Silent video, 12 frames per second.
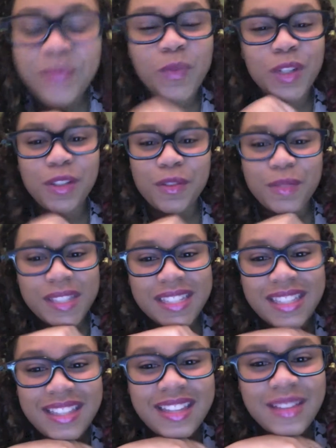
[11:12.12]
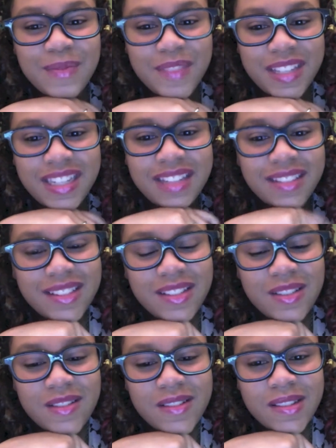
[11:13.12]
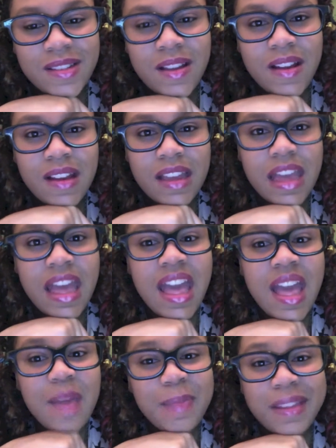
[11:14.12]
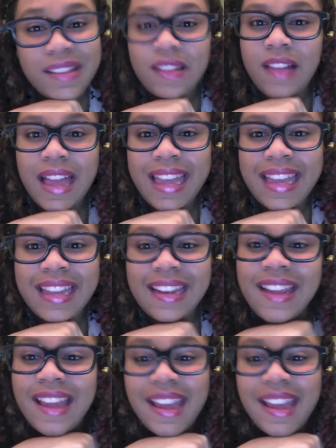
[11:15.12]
when you see the MV and listen to the song Be the Light,